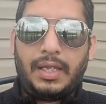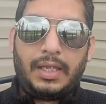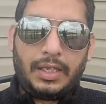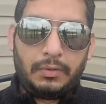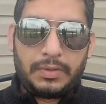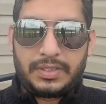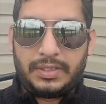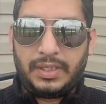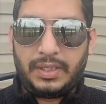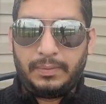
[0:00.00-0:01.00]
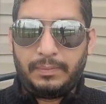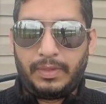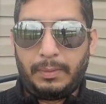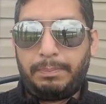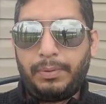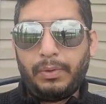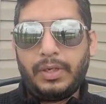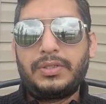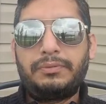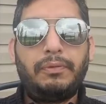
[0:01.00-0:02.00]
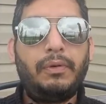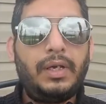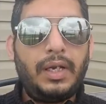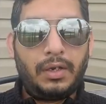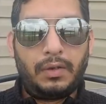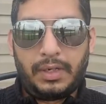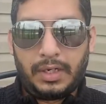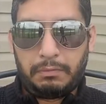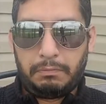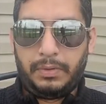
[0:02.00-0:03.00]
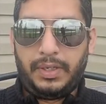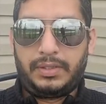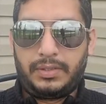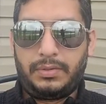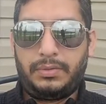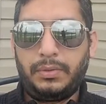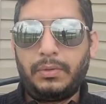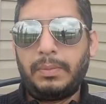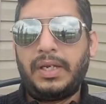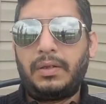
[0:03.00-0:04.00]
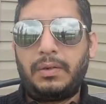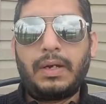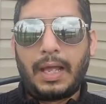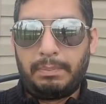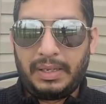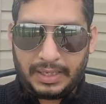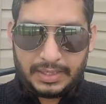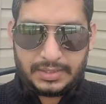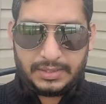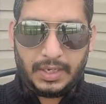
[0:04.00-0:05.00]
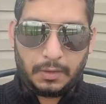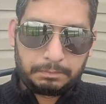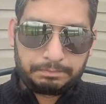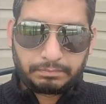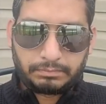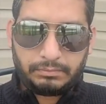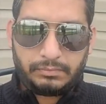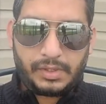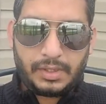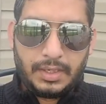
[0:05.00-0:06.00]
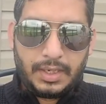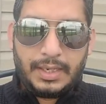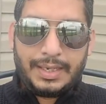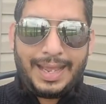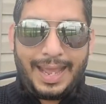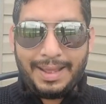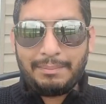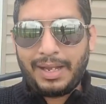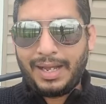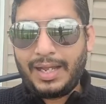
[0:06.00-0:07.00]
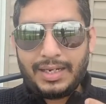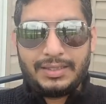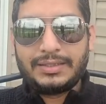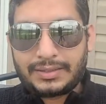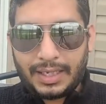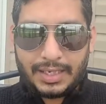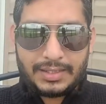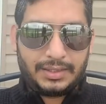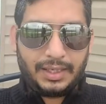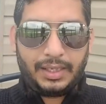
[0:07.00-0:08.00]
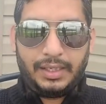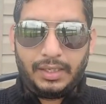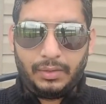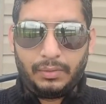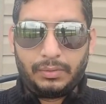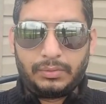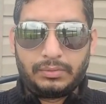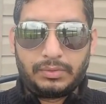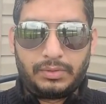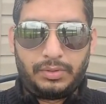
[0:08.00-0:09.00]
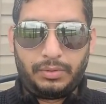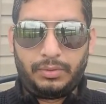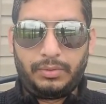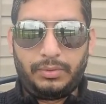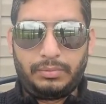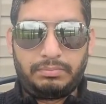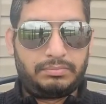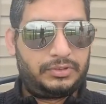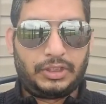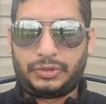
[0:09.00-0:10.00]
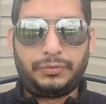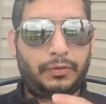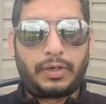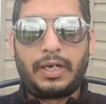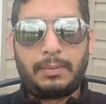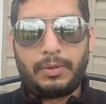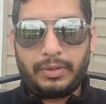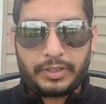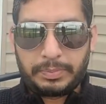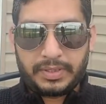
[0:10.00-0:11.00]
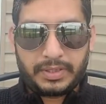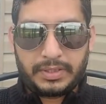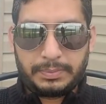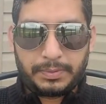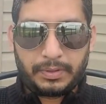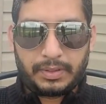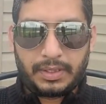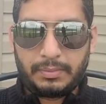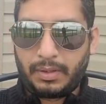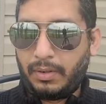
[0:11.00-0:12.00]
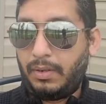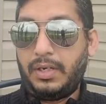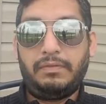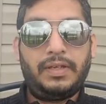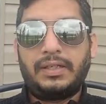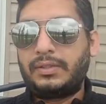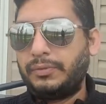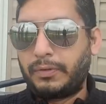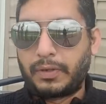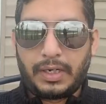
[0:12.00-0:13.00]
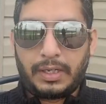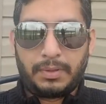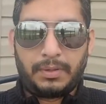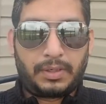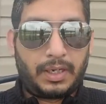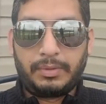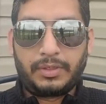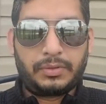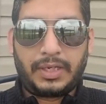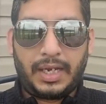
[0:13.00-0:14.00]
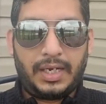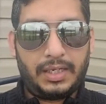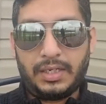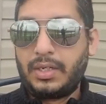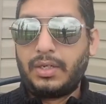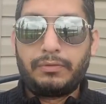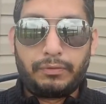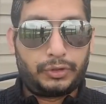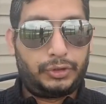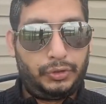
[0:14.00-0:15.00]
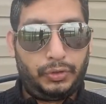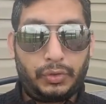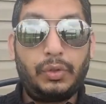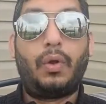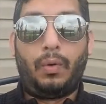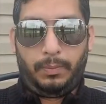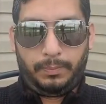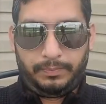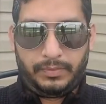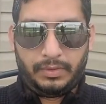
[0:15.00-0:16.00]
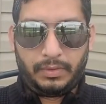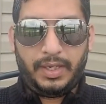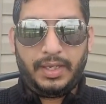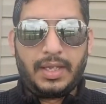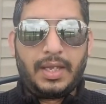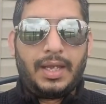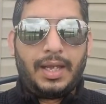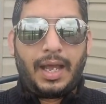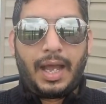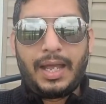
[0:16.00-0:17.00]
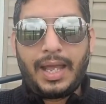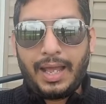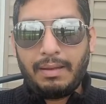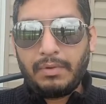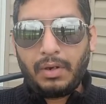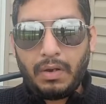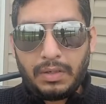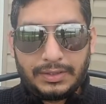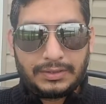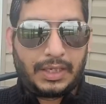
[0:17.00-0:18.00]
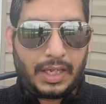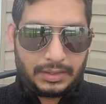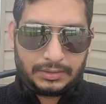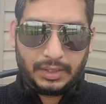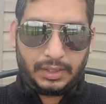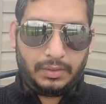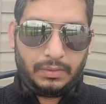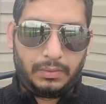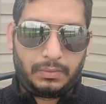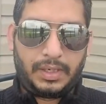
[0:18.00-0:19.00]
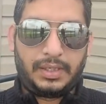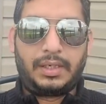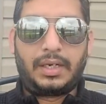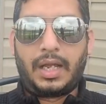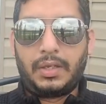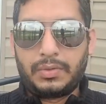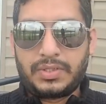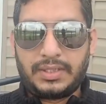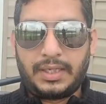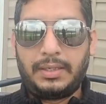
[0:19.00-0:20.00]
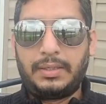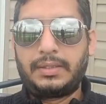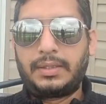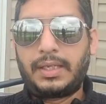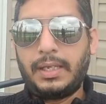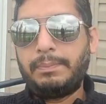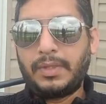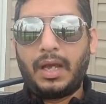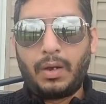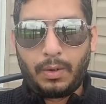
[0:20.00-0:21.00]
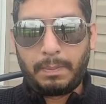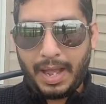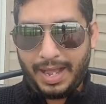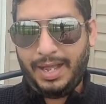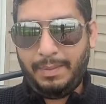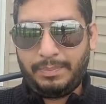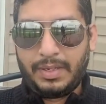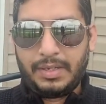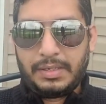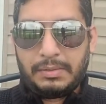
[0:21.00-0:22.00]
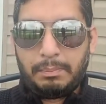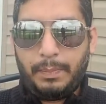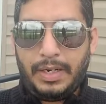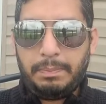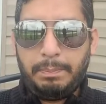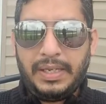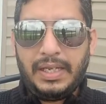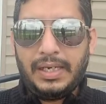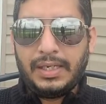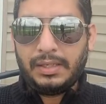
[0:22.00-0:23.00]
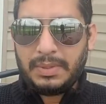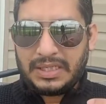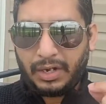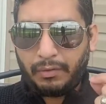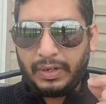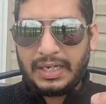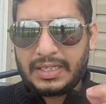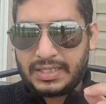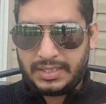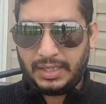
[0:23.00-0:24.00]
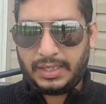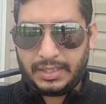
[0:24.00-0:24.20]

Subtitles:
you will see the pool is fully loaded with so many good applicants. Now, am I discouraging you to just to forget about express entry program or even to forget about coming to Canada? For sure no. Okay, I am not discouraging you, rather I would say keep the hope up, but be a little bit realistic.